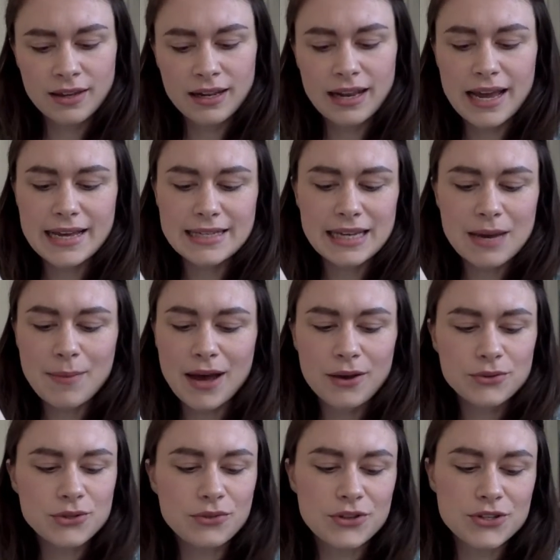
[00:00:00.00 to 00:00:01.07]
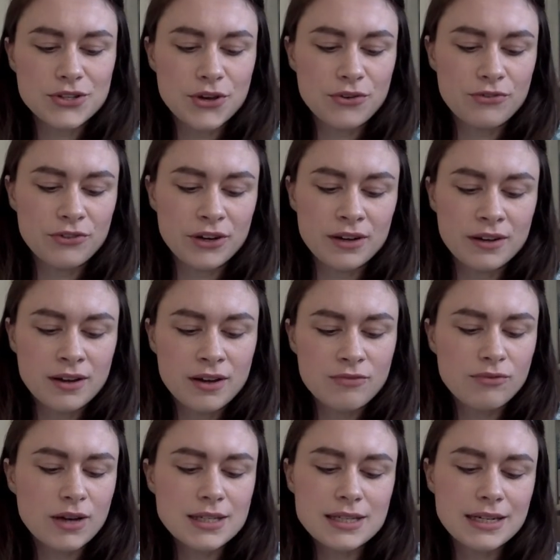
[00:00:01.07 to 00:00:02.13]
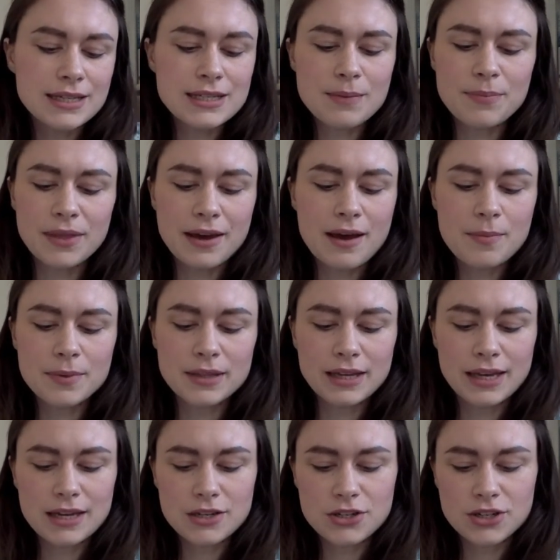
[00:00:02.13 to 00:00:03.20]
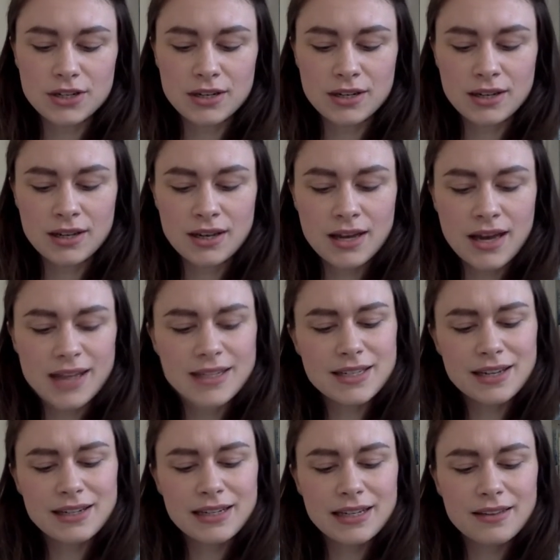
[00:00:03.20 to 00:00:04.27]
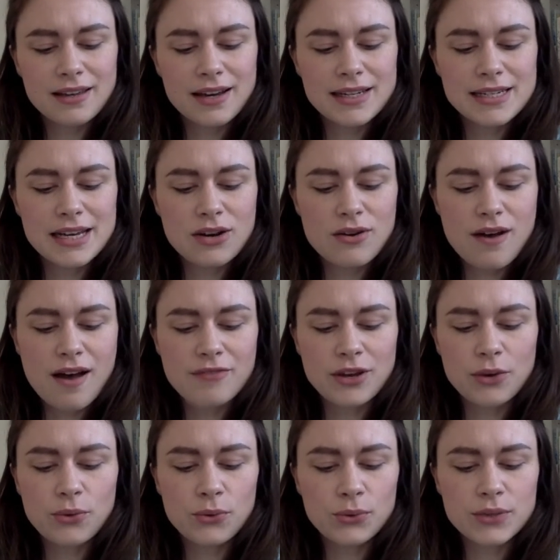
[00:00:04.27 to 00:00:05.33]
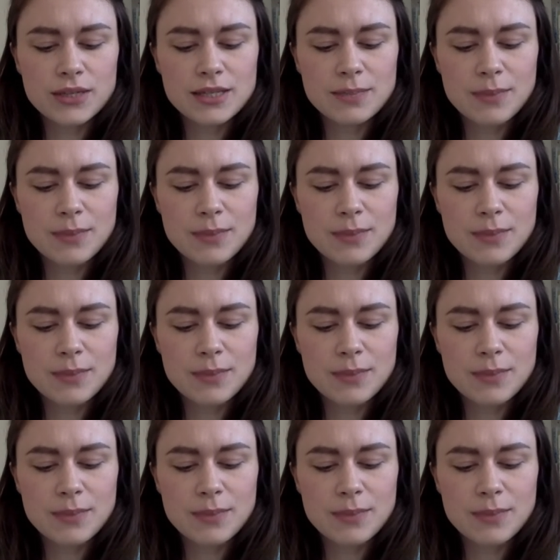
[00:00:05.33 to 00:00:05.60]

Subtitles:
Lazing about on the sofa, rustling something up in the kitchen, and suddenly the idea of having all this